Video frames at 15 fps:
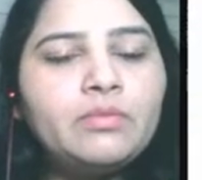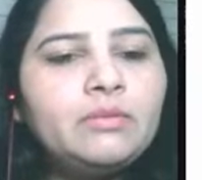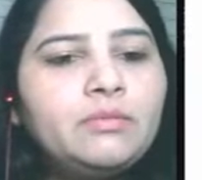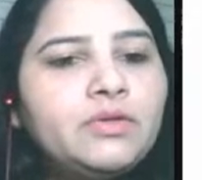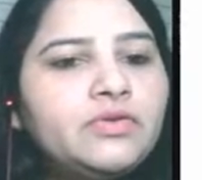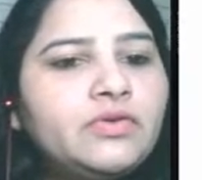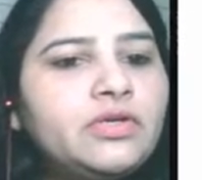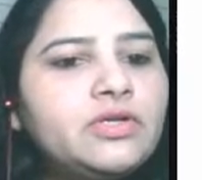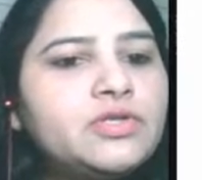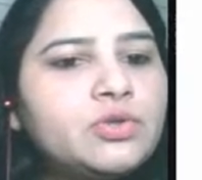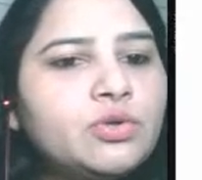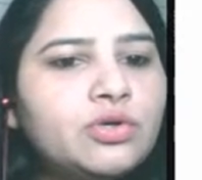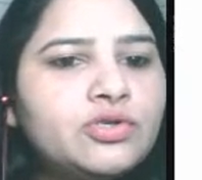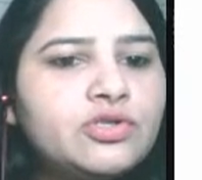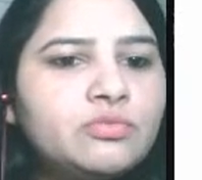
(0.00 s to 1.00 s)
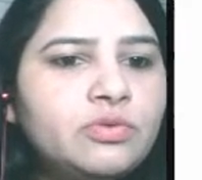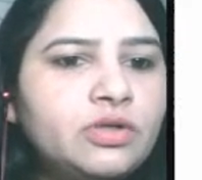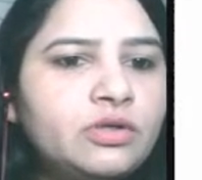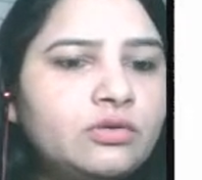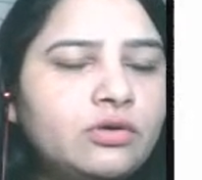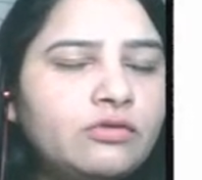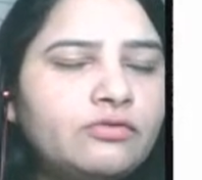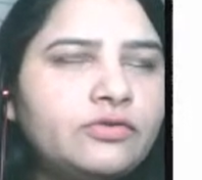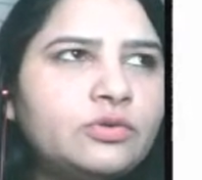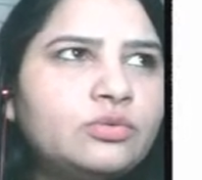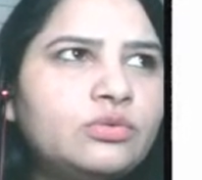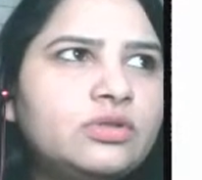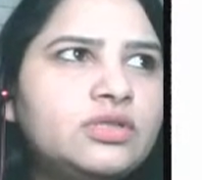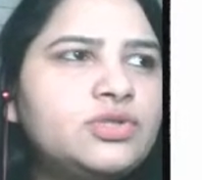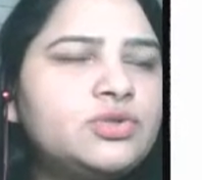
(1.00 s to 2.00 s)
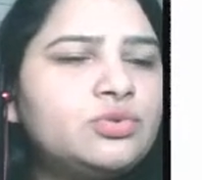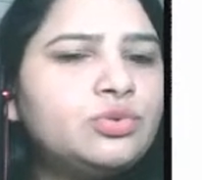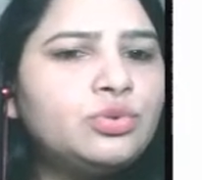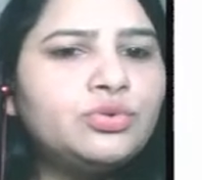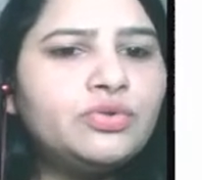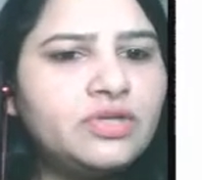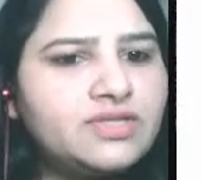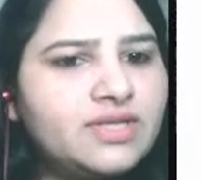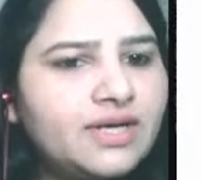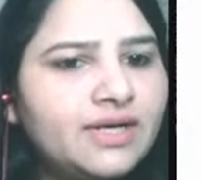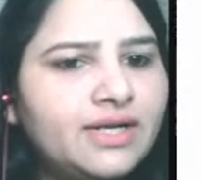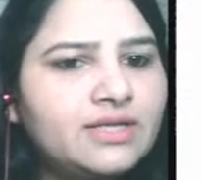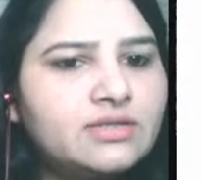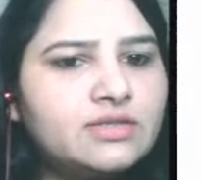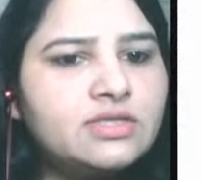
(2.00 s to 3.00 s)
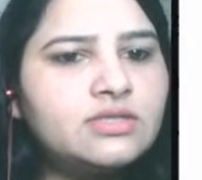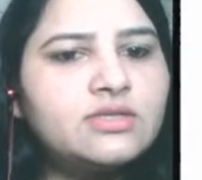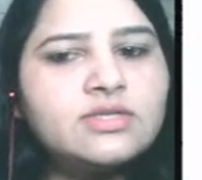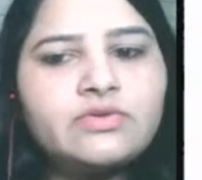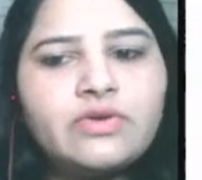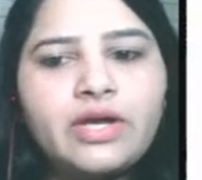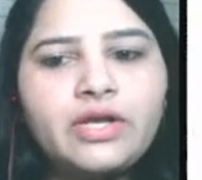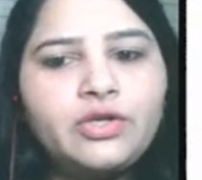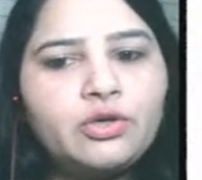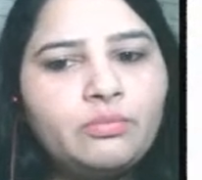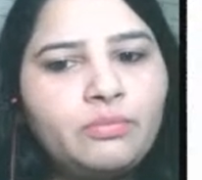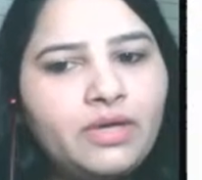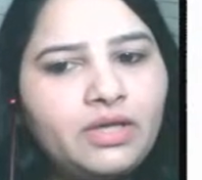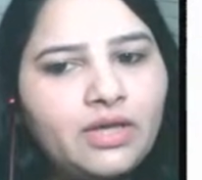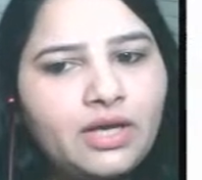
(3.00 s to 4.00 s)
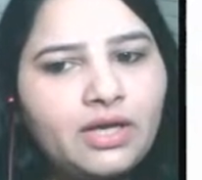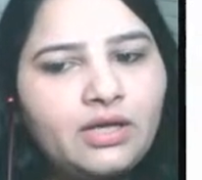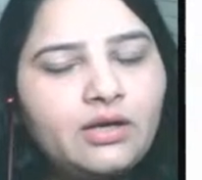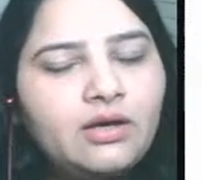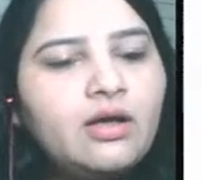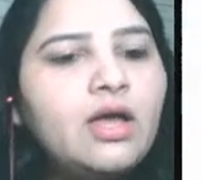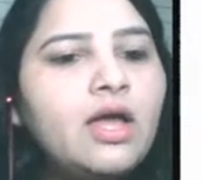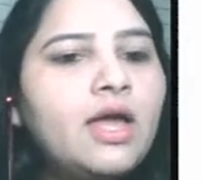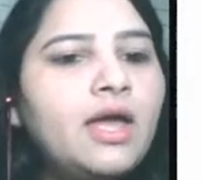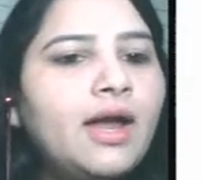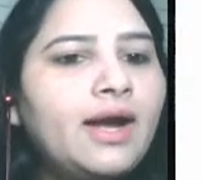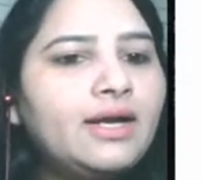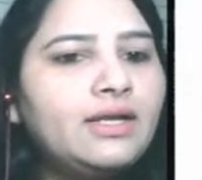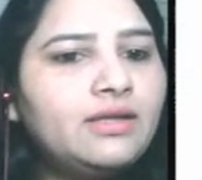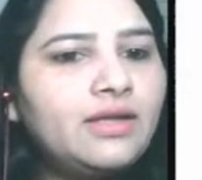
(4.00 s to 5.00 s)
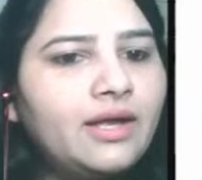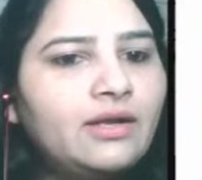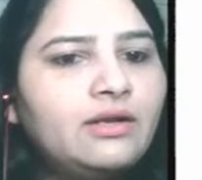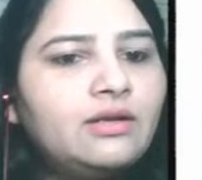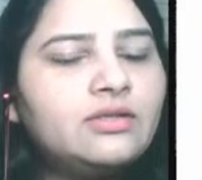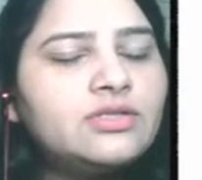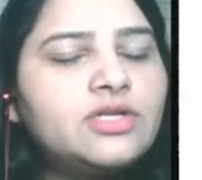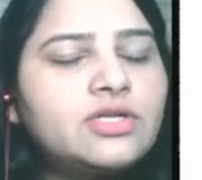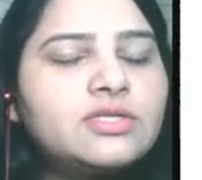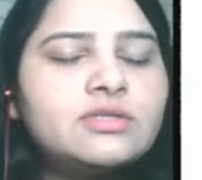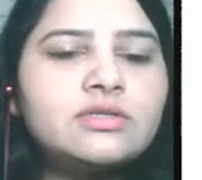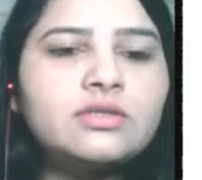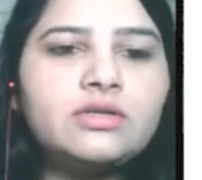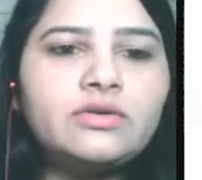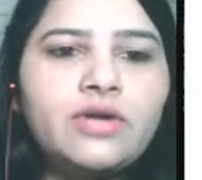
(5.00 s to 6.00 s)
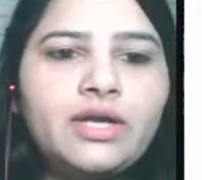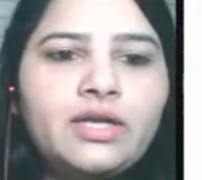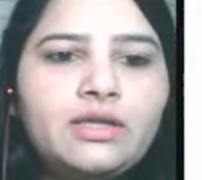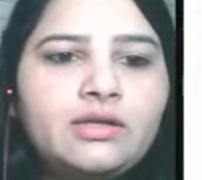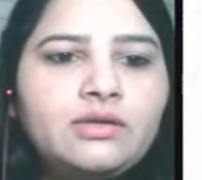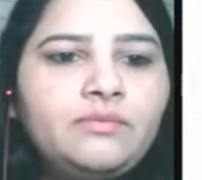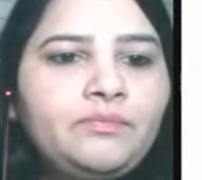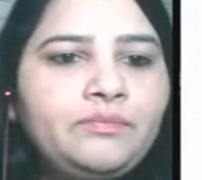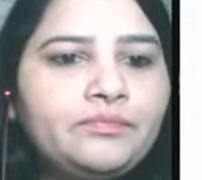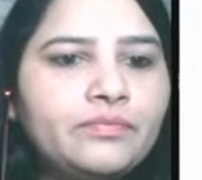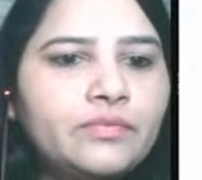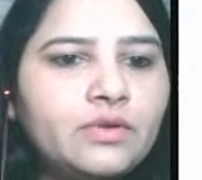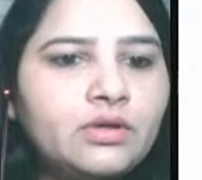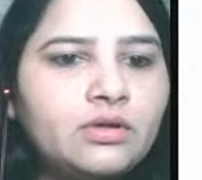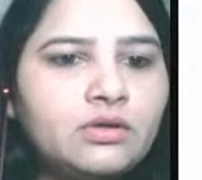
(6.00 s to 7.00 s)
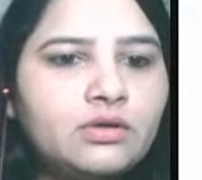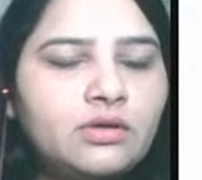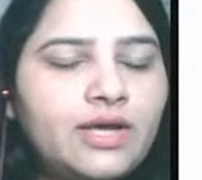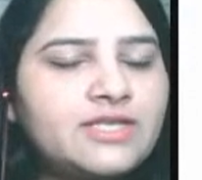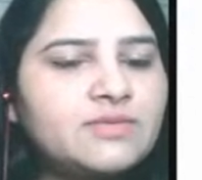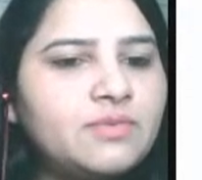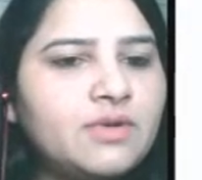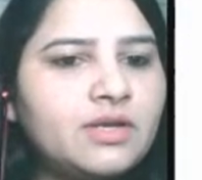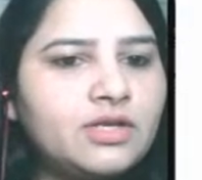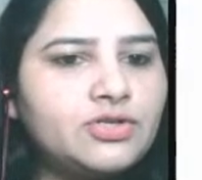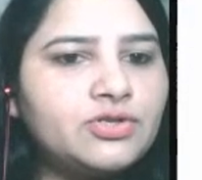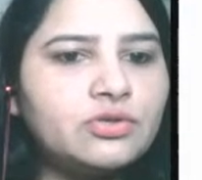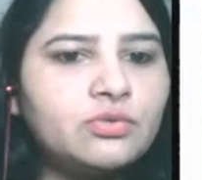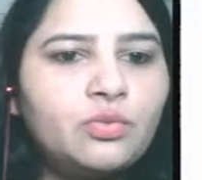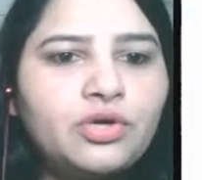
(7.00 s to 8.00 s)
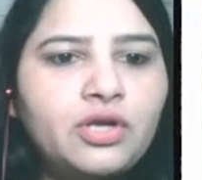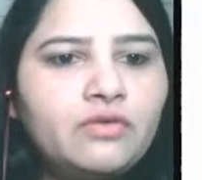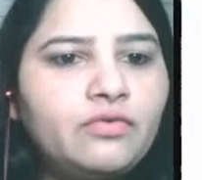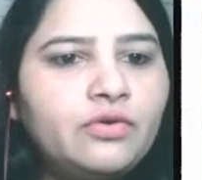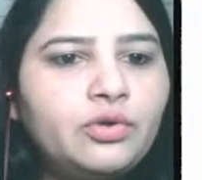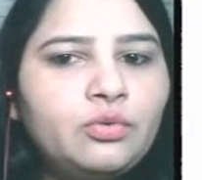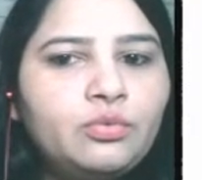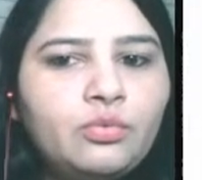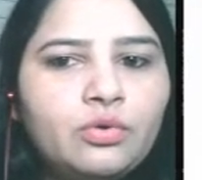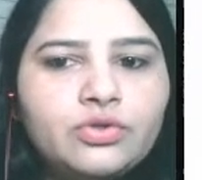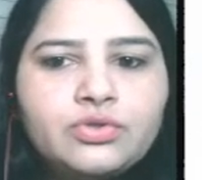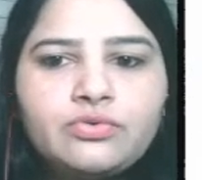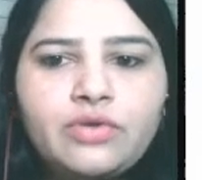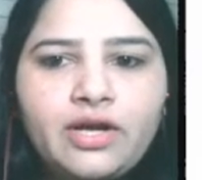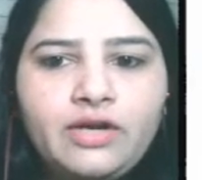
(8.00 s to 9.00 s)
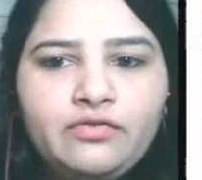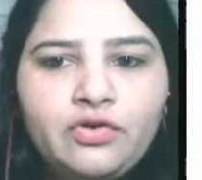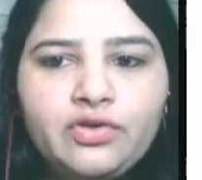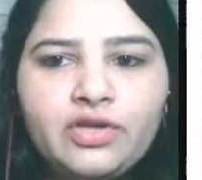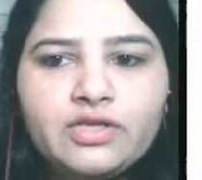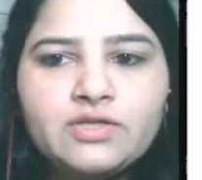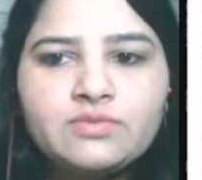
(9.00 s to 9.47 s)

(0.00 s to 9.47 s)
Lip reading: BP3 is going to be of only 2 to 3 sentences. Just write your main idea and then just write the explanation. Whatever you want to write for the